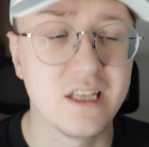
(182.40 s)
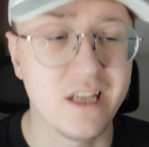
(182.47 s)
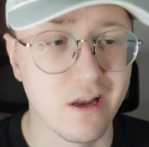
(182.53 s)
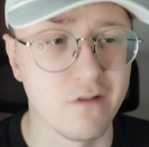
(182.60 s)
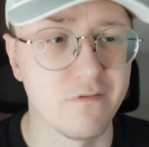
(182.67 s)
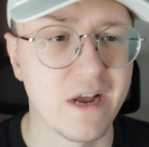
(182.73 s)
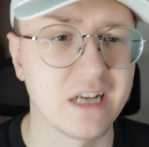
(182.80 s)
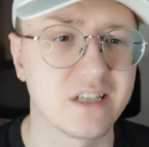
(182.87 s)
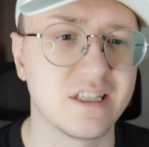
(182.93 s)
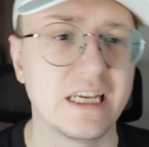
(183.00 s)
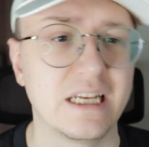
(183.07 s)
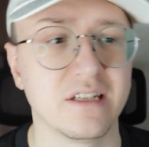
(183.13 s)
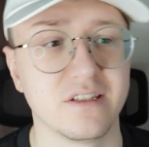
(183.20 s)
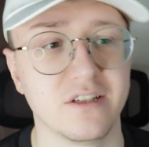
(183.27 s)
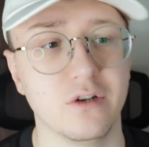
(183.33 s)
Yellow
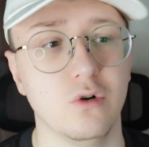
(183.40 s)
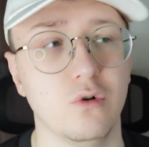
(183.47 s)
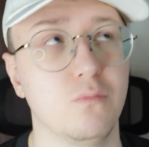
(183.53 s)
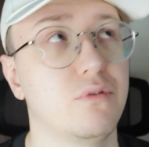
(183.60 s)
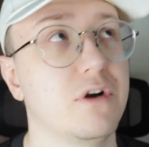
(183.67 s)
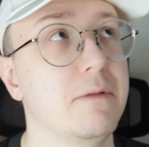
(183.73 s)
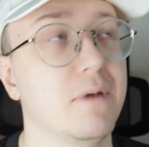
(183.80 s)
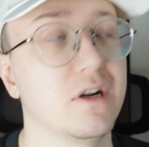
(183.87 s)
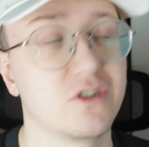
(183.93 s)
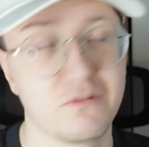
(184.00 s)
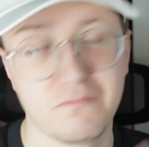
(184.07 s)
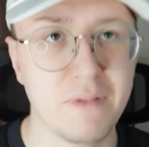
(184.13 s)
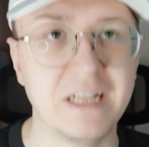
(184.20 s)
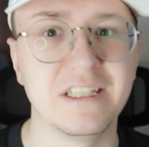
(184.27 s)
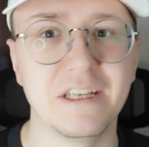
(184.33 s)
Vaccine until pretty
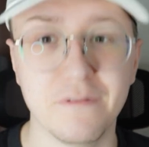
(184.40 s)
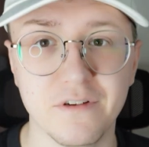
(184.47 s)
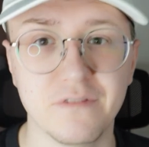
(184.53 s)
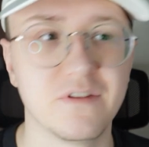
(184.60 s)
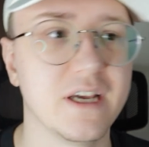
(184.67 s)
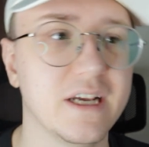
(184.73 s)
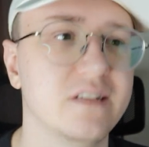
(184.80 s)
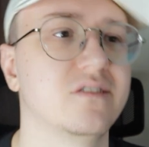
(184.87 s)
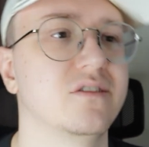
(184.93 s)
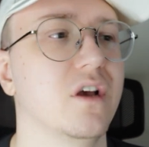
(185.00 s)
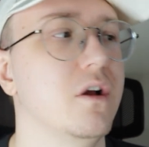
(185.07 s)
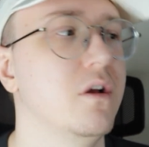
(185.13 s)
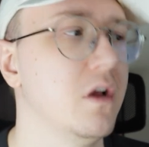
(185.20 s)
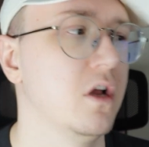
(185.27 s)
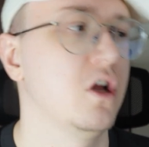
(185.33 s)
much BT15,
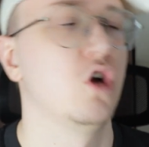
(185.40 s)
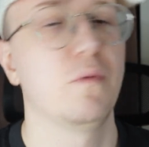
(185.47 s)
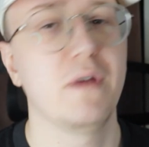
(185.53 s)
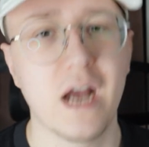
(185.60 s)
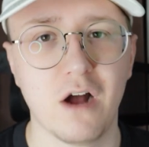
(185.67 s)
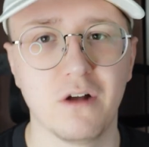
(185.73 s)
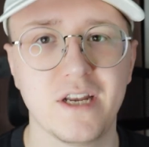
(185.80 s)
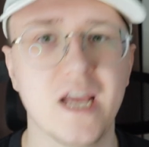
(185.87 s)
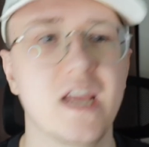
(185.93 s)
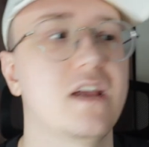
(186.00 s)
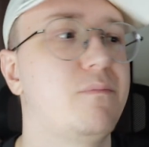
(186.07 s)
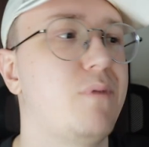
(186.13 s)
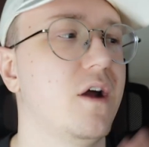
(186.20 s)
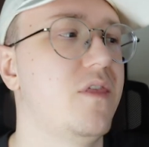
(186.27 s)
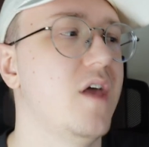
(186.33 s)
so it'll be
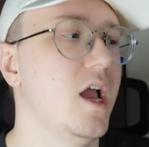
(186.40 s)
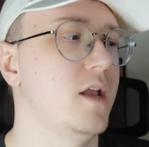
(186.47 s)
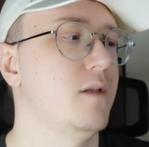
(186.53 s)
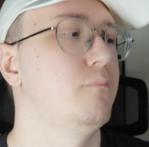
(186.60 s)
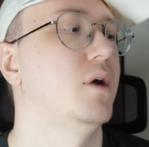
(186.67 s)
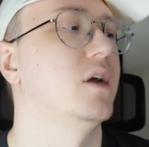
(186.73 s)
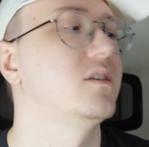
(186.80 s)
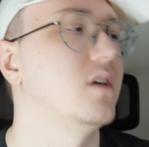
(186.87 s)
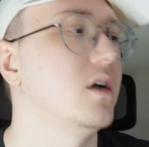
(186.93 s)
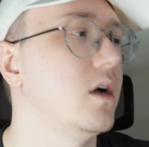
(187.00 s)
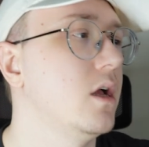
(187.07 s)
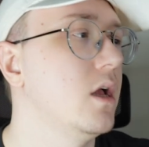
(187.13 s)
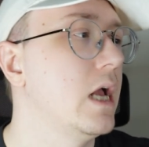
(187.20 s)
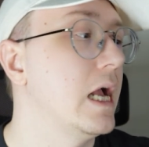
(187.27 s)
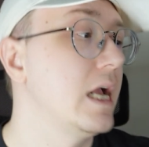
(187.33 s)
outdated by then. But
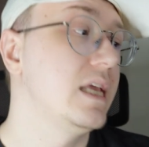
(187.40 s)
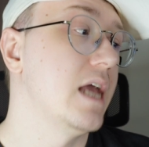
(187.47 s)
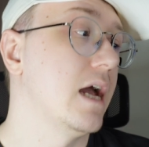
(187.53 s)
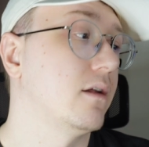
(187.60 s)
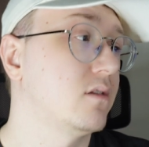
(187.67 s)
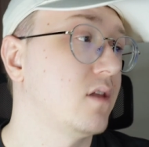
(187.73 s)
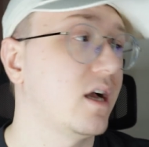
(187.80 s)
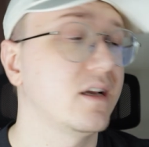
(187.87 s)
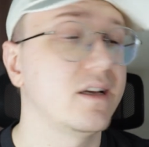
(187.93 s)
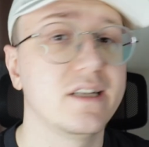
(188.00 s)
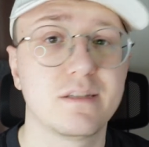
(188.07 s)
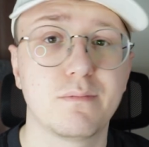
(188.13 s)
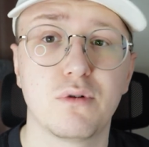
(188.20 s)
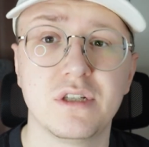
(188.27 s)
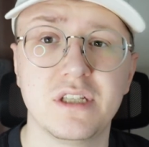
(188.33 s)
yeah, that
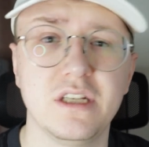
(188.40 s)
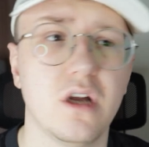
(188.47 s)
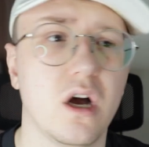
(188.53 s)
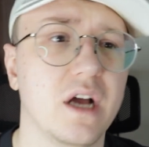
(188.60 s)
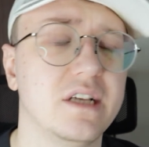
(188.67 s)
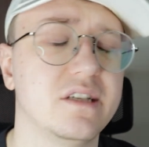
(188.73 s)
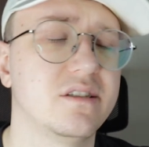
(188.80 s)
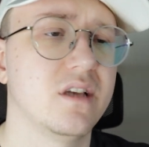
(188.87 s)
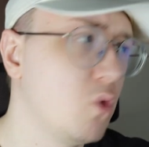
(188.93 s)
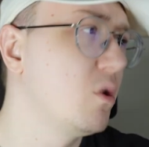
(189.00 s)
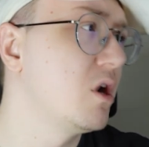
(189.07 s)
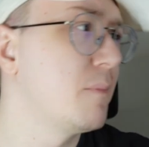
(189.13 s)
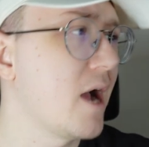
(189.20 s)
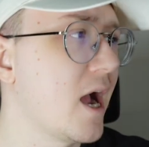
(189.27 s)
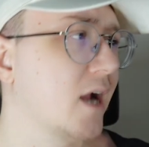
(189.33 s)
is pretty nice. The
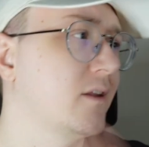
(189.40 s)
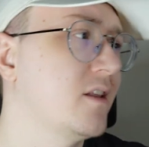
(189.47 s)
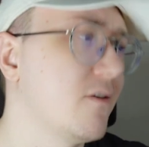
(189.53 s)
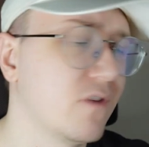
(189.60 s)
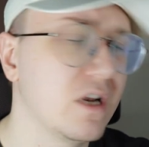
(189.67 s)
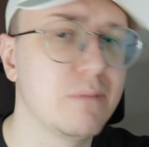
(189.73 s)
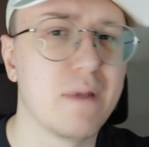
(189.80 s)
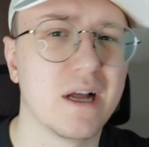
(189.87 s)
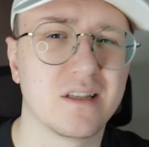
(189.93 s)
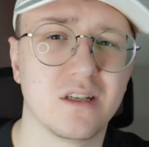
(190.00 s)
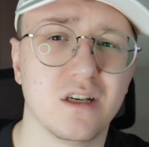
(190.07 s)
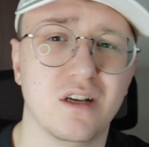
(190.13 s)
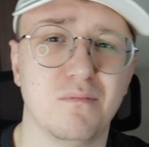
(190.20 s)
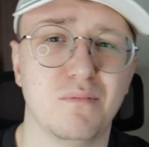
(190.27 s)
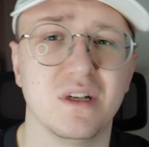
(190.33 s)
Winner Pack, definitely
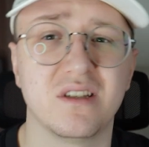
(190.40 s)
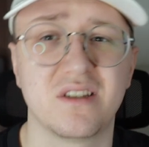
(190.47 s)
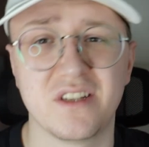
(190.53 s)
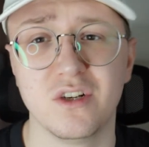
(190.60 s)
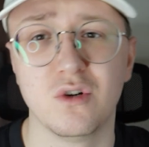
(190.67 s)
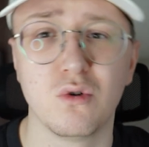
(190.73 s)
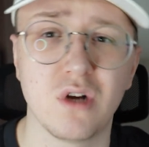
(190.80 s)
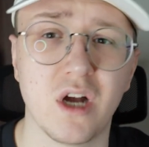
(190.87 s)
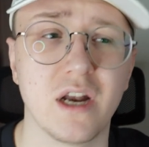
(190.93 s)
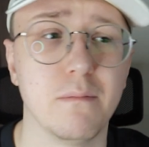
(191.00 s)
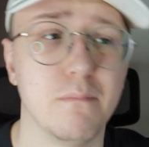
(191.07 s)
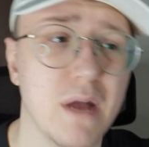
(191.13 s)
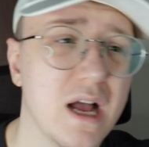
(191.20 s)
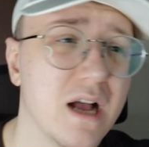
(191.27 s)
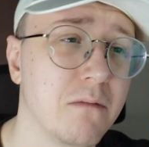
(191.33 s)
better, but still kind
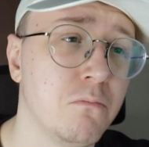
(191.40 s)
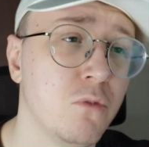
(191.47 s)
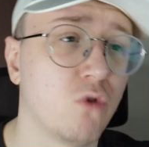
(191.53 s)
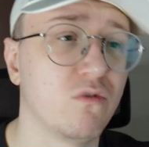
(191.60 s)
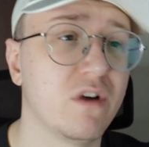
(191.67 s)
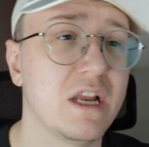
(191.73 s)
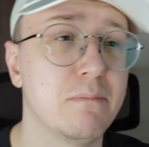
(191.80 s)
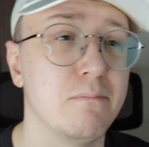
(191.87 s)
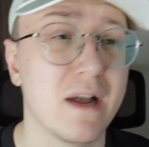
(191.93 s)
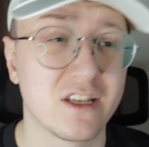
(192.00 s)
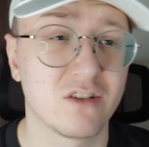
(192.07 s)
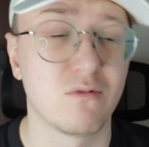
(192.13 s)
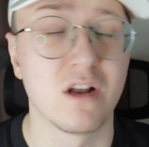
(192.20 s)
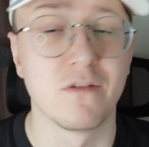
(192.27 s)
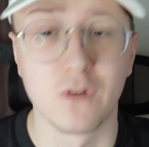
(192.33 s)
of meh. Not really
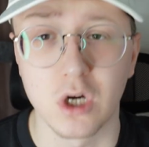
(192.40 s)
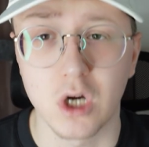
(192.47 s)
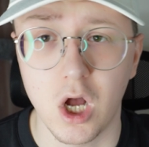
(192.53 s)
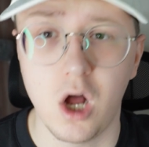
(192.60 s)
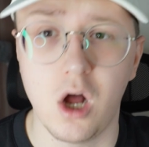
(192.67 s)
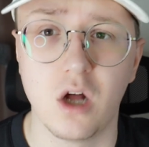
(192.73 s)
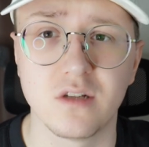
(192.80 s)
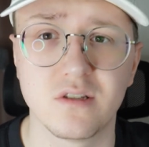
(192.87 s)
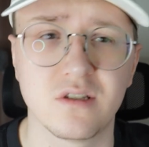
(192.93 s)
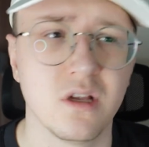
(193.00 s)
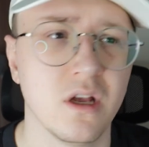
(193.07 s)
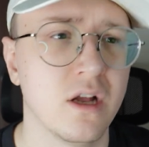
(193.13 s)
meta-relevant cards,